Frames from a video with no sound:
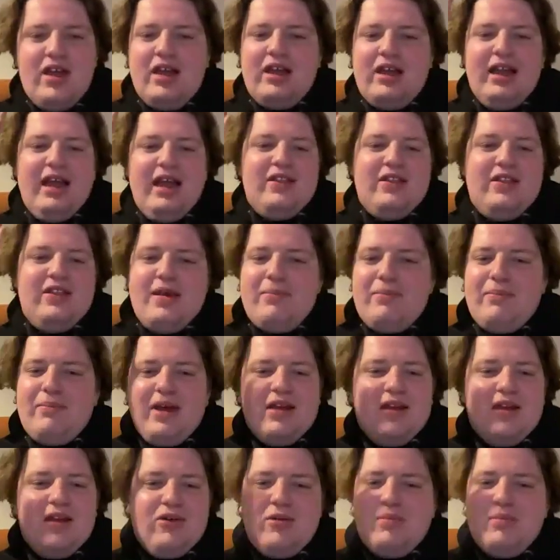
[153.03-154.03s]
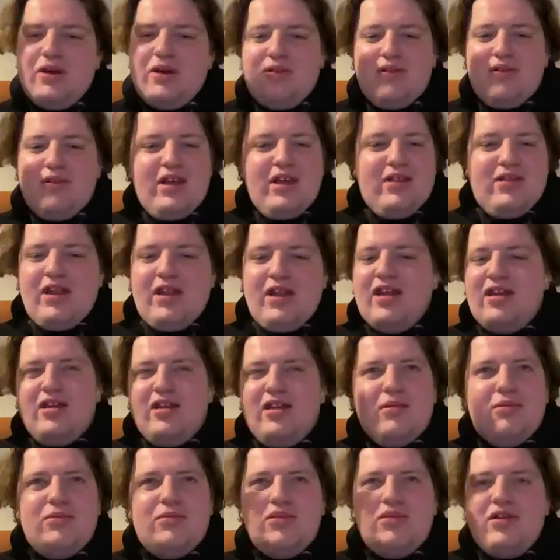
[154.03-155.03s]
Let them bicker about their
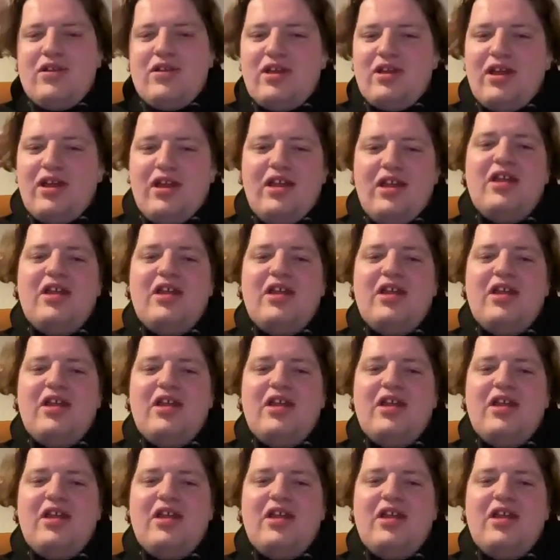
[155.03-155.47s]
stadiums and